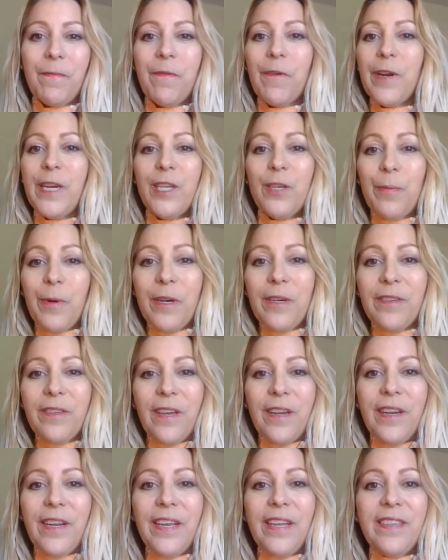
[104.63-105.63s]
each
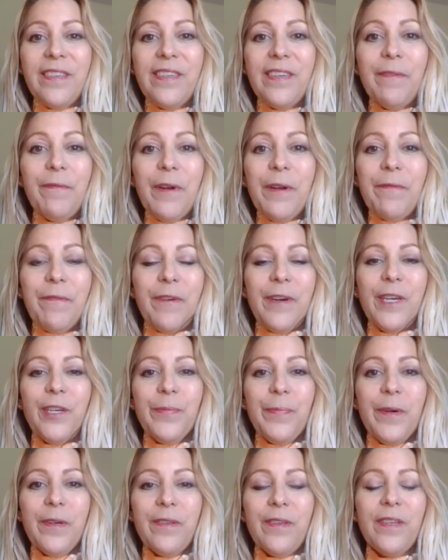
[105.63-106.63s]
person. It's different for
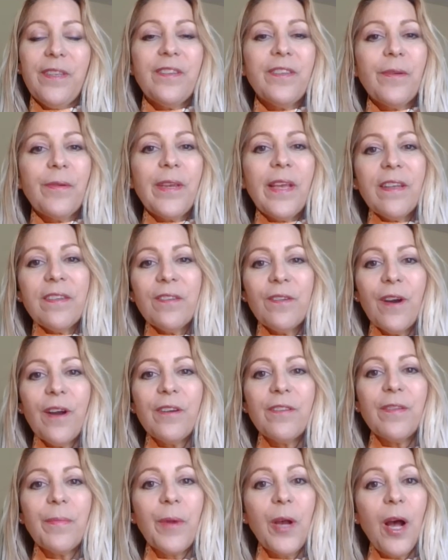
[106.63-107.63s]
each person. So yes, there
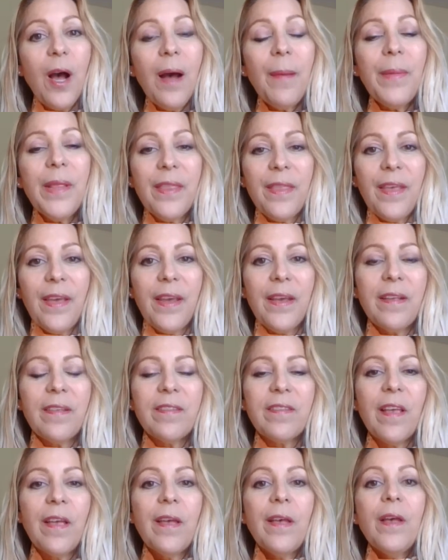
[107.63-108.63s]
are some common
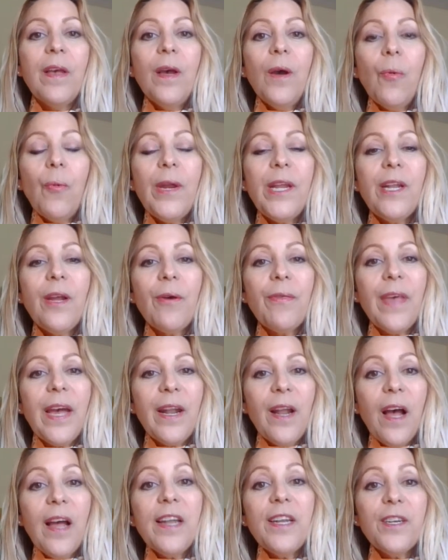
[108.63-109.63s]
things. We know
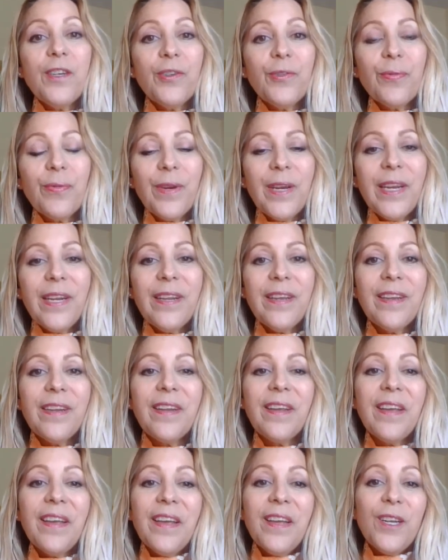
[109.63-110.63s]
that
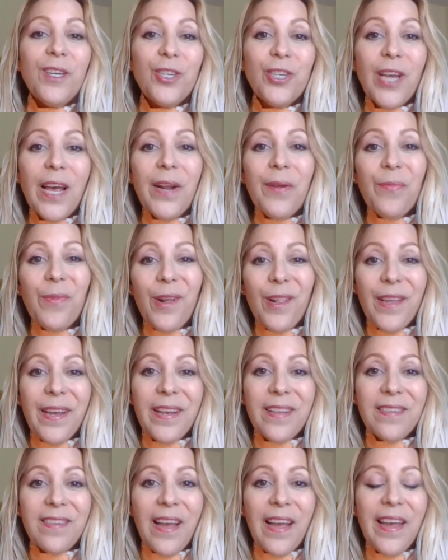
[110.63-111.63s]
untreated general
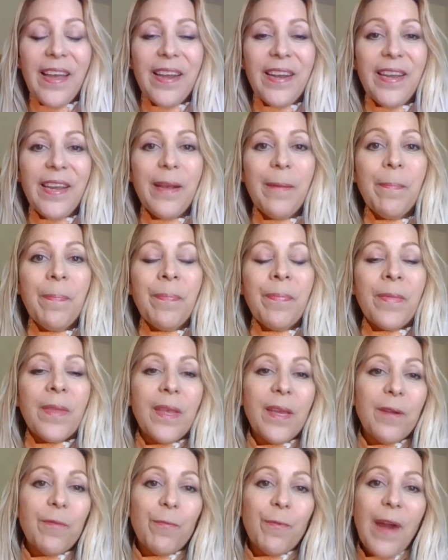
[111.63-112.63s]
anxiety
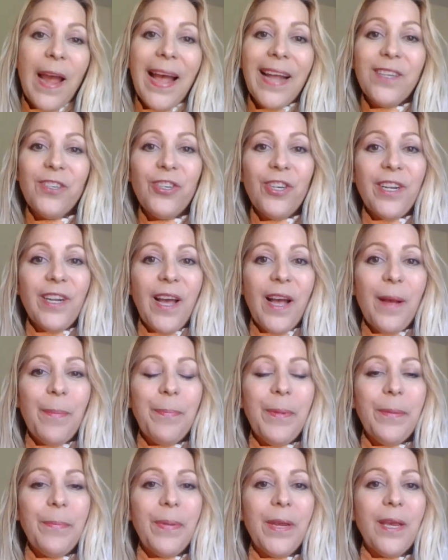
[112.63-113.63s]
can ratchet
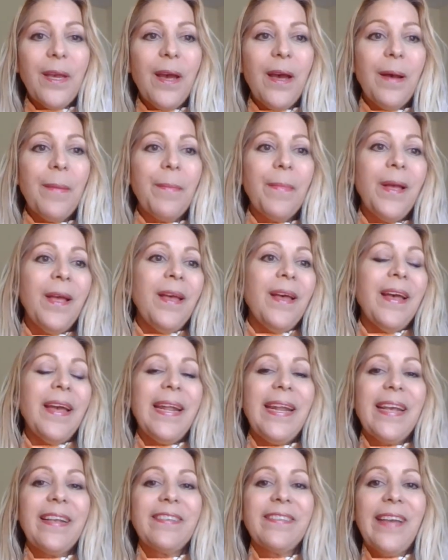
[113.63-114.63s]
up and become
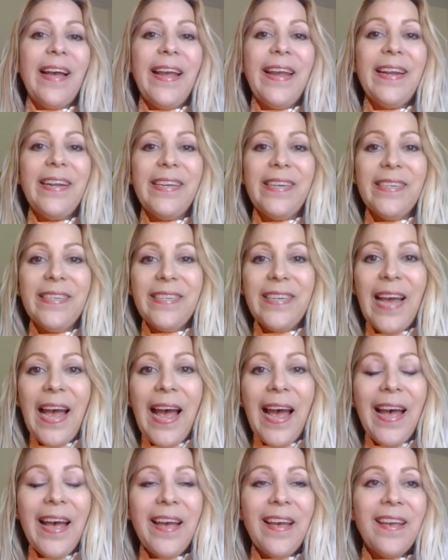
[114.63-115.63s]
an anxiety
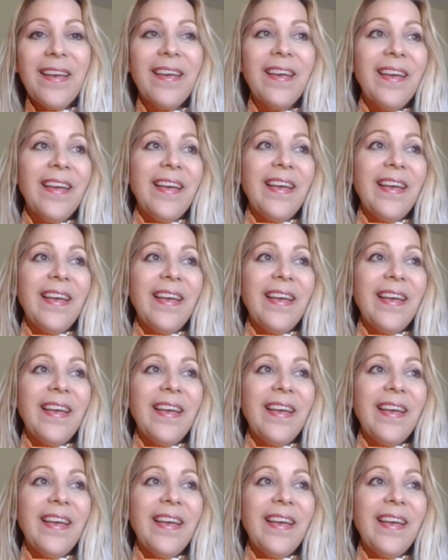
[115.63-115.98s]
attack,